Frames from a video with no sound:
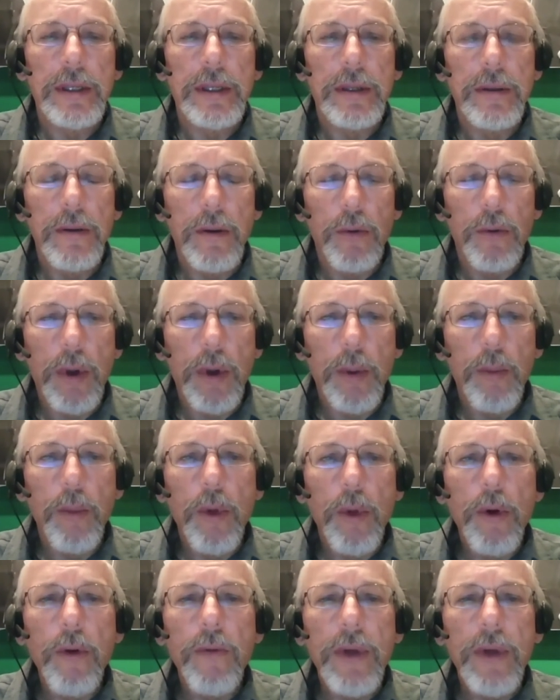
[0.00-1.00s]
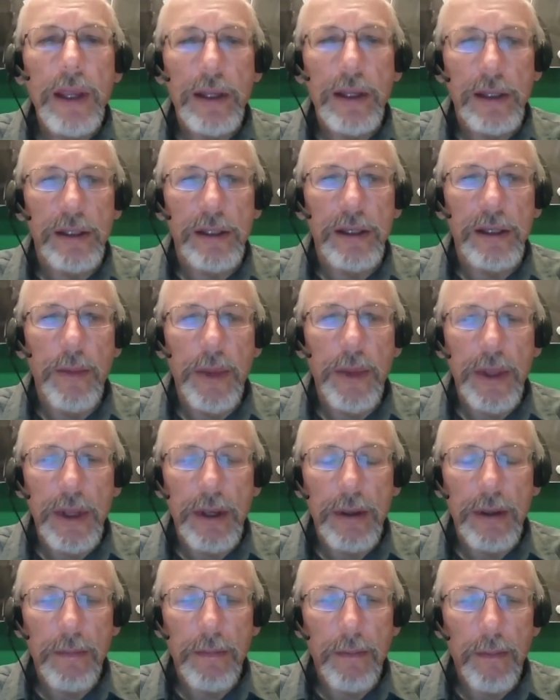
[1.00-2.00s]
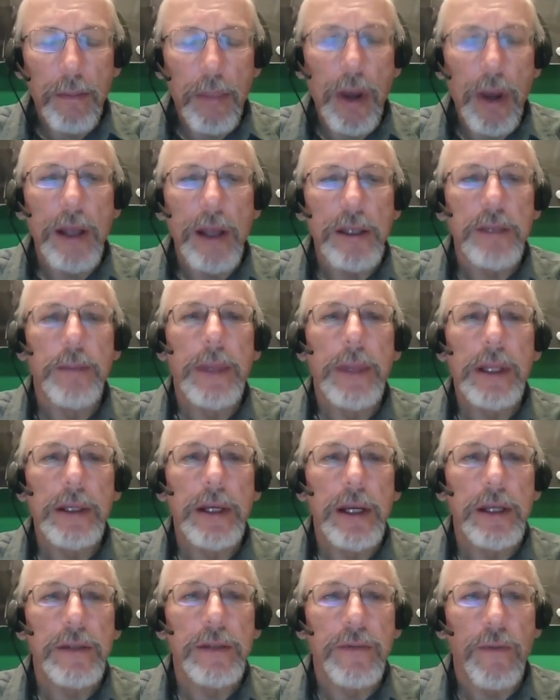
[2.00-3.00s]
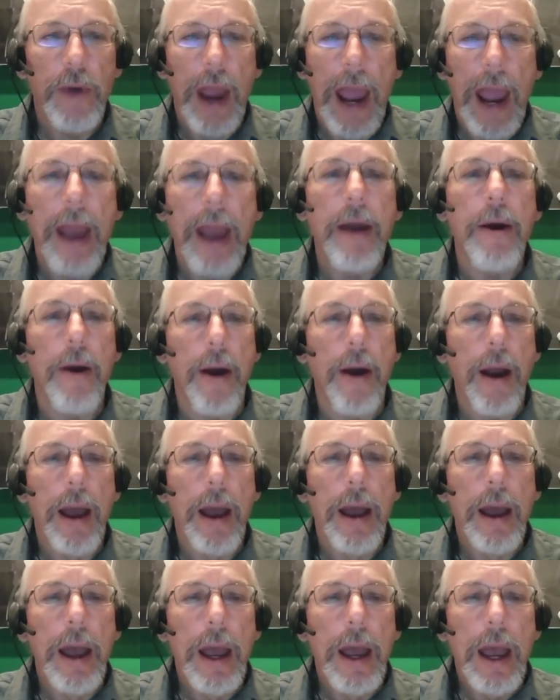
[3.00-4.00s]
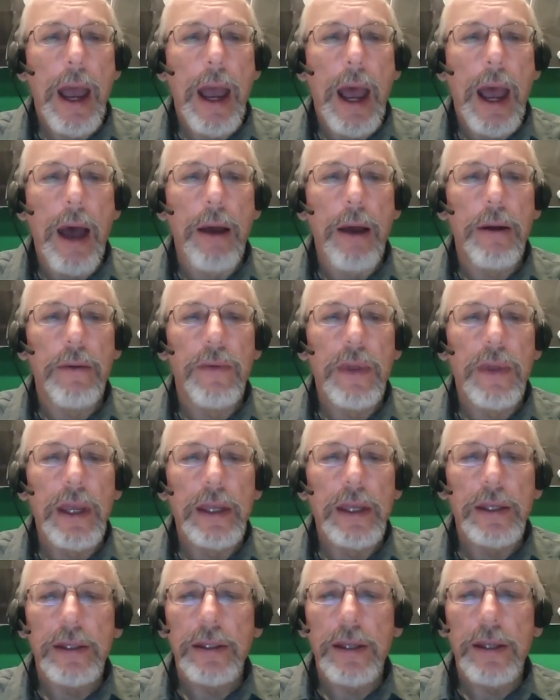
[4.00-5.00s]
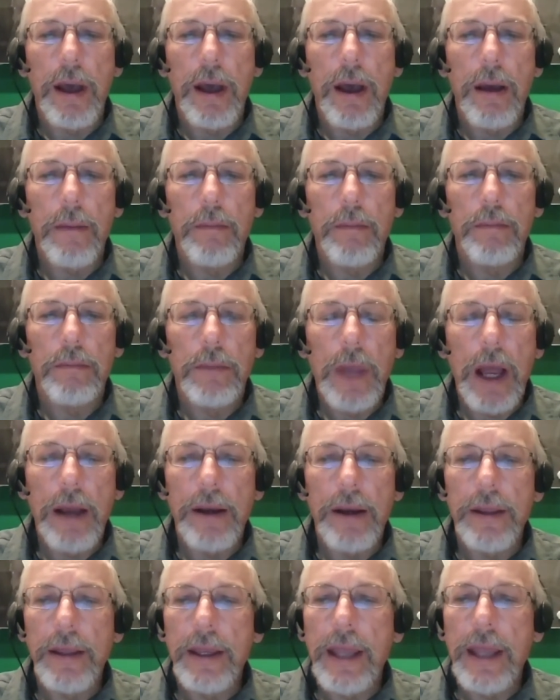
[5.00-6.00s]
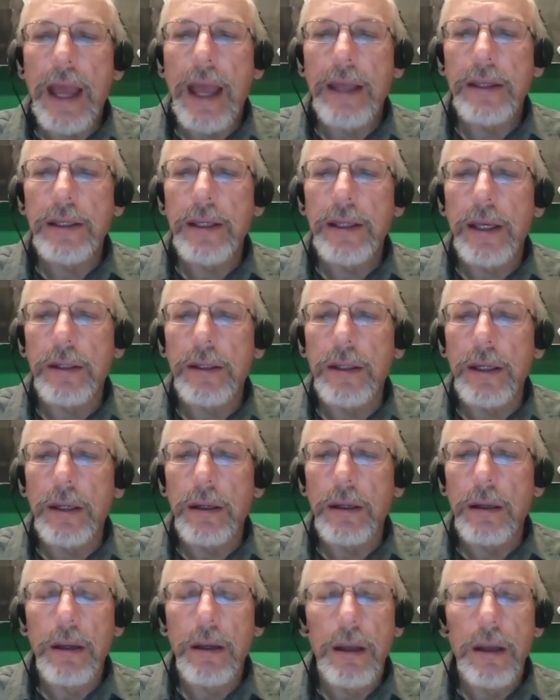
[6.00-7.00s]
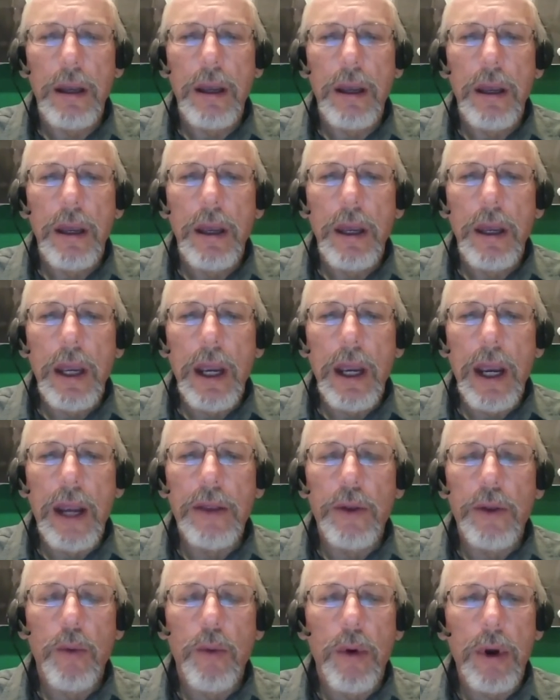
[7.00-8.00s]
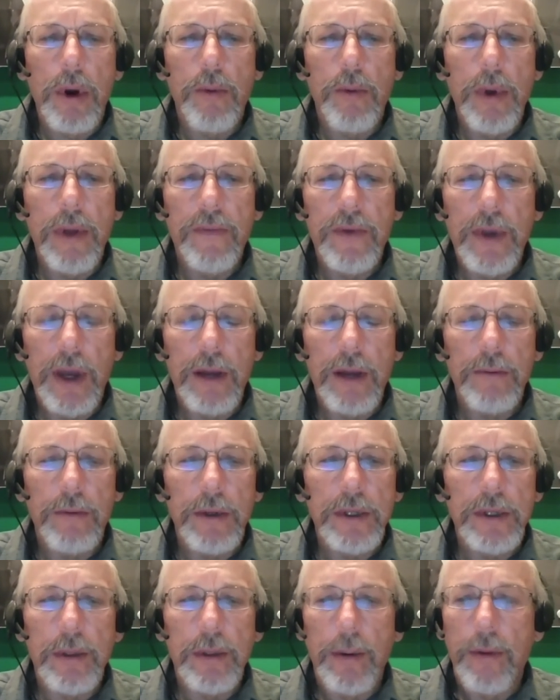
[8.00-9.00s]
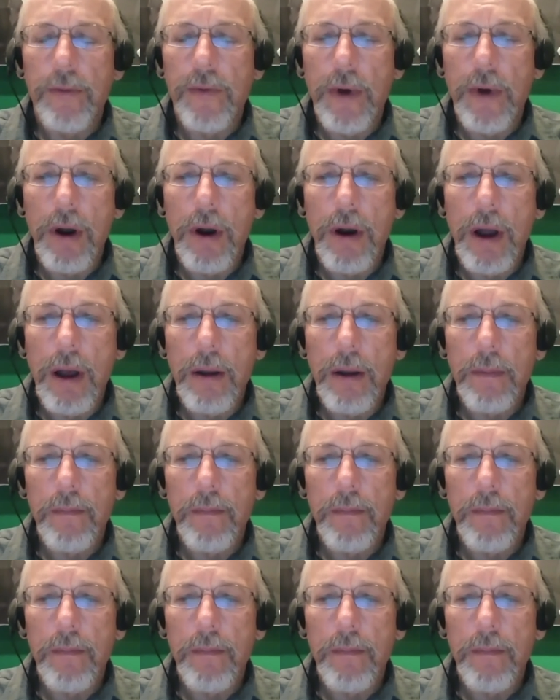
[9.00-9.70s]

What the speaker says: removing some of the possibilities for error out of these, out of the DAS testing. In the work we've done with some of our